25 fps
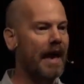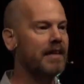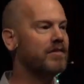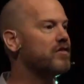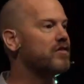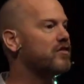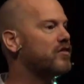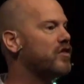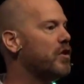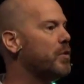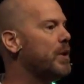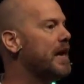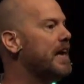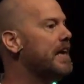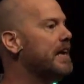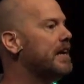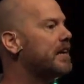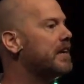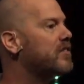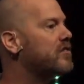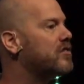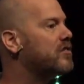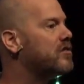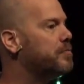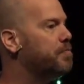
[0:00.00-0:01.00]
so he
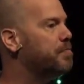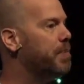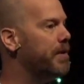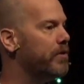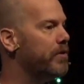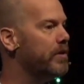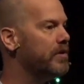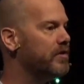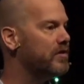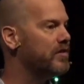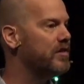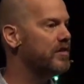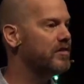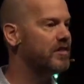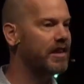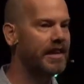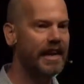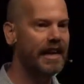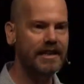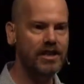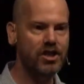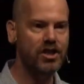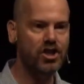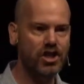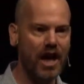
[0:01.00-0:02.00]
experiences an
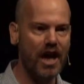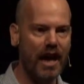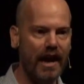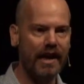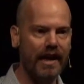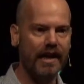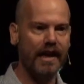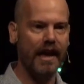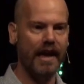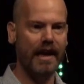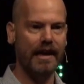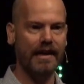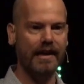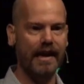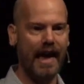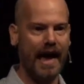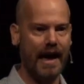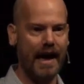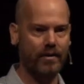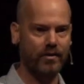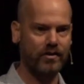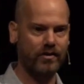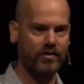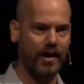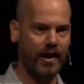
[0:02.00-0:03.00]
angelic
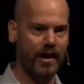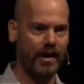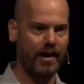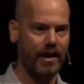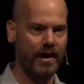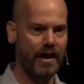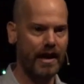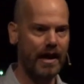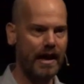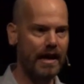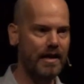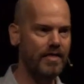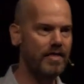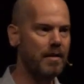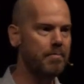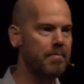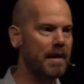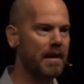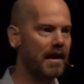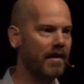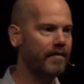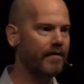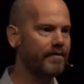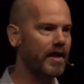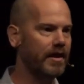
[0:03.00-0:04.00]
encounter in the
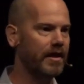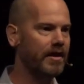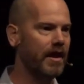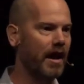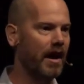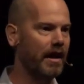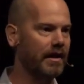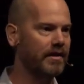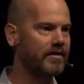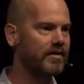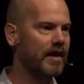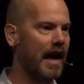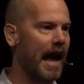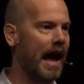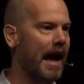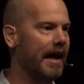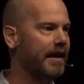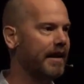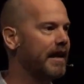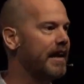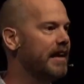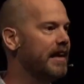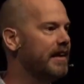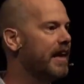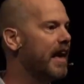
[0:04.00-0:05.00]
middle of the night,
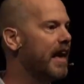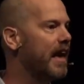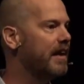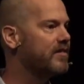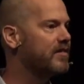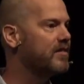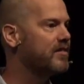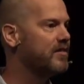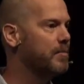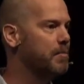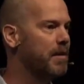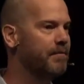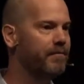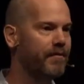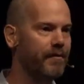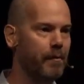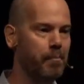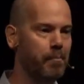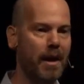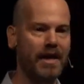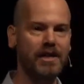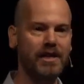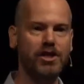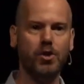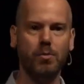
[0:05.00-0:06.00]
and he gets some
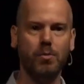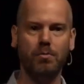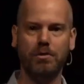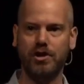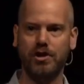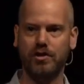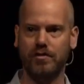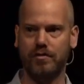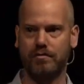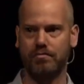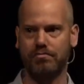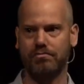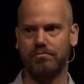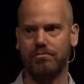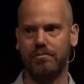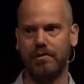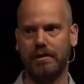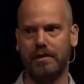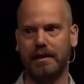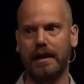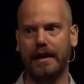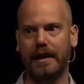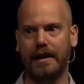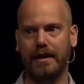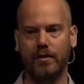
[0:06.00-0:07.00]
information which is
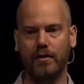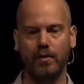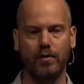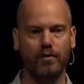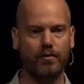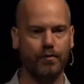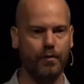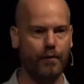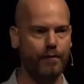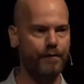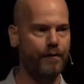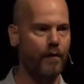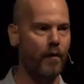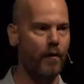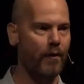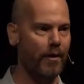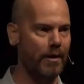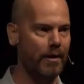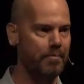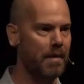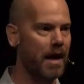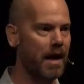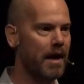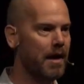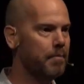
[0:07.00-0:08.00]
really useful for
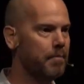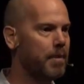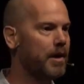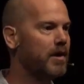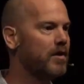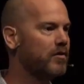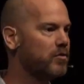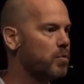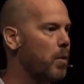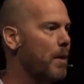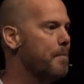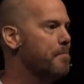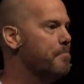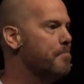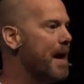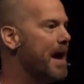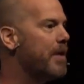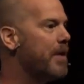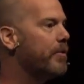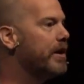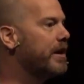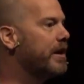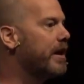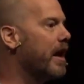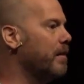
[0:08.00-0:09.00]
him, because when
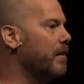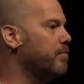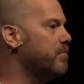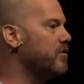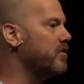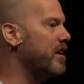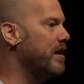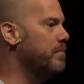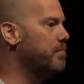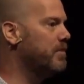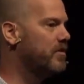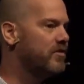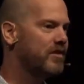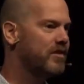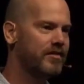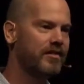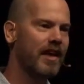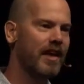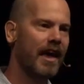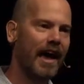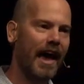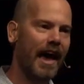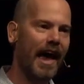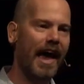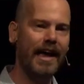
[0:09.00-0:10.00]
Mary comes to him and says,
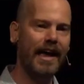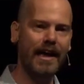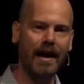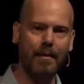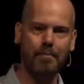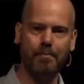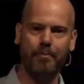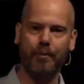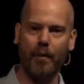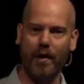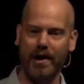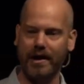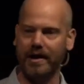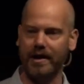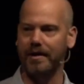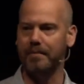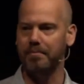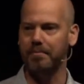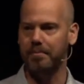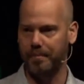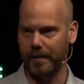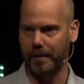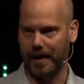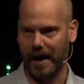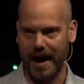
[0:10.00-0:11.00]
hey, I'm
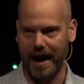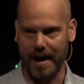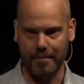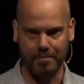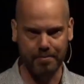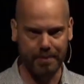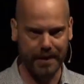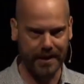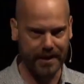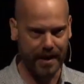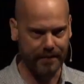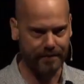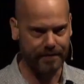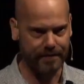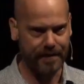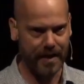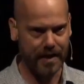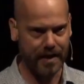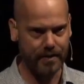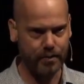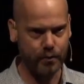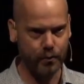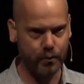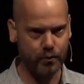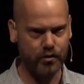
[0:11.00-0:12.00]
pregnant, but I haven't been
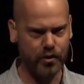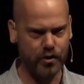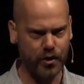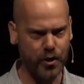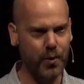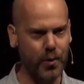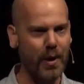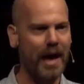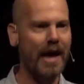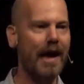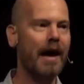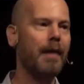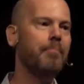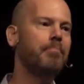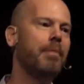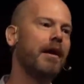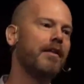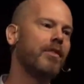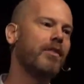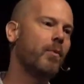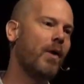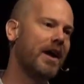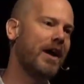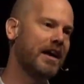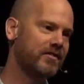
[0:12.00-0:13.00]
unfaithful to you, and by
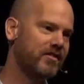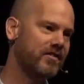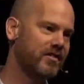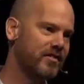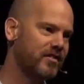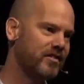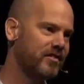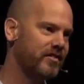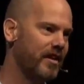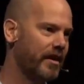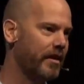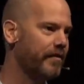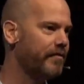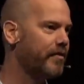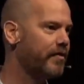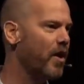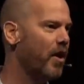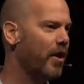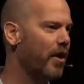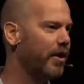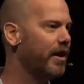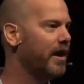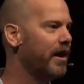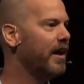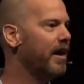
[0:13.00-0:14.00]
the way, it's the Son of
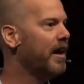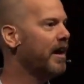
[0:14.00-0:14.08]
God,